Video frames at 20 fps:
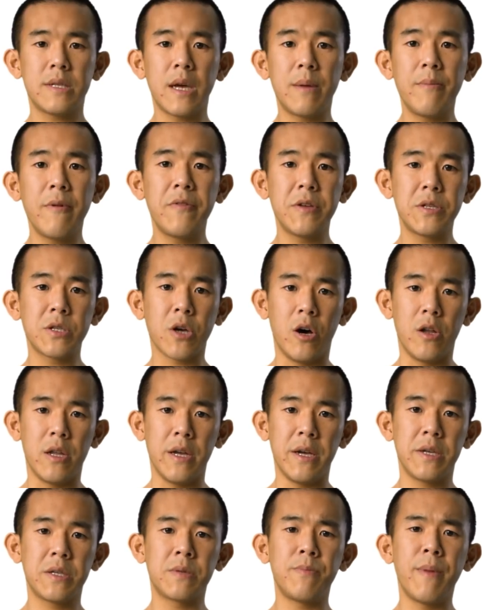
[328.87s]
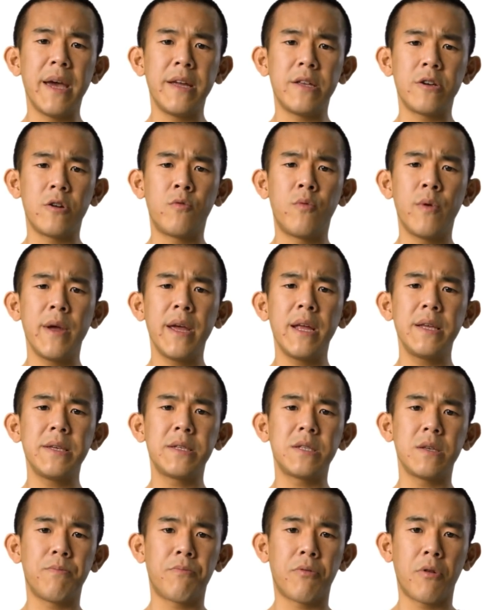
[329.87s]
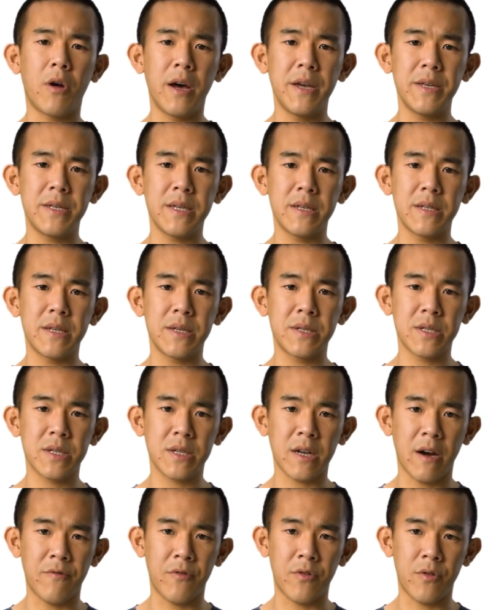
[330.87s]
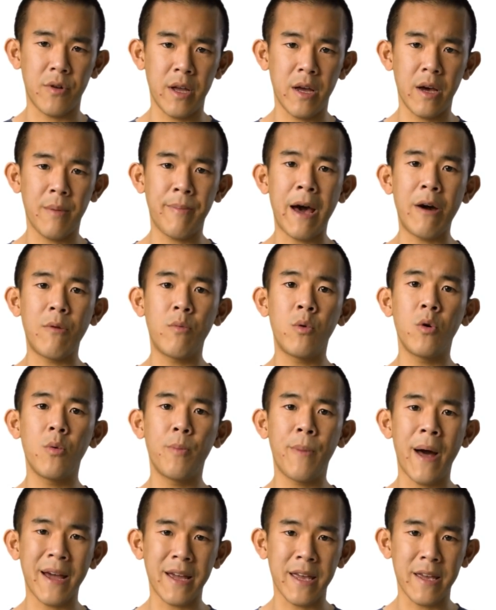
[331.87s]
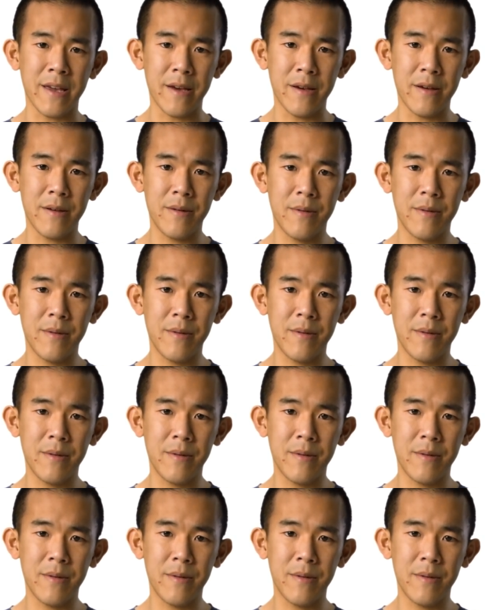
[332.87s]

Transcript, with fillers: Some of his colleagues made a really surprising discovery about Wolbachia.